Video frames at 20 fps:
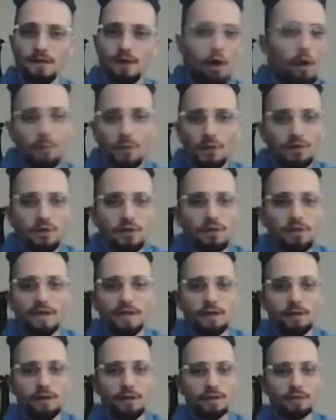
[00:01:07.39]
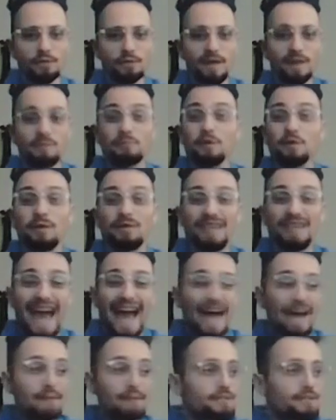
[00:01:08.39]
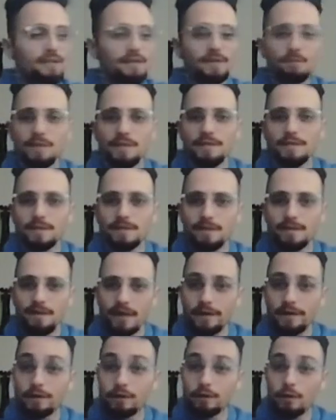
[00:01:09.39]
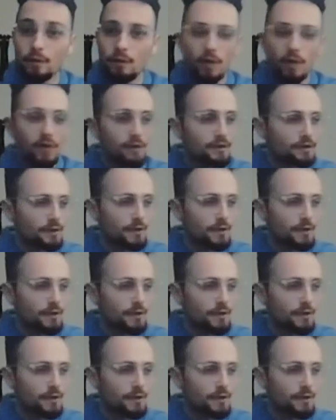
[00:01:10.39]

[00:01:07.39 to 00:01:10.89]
Almost no video can do that, but you have to add bits and pieces as you go along.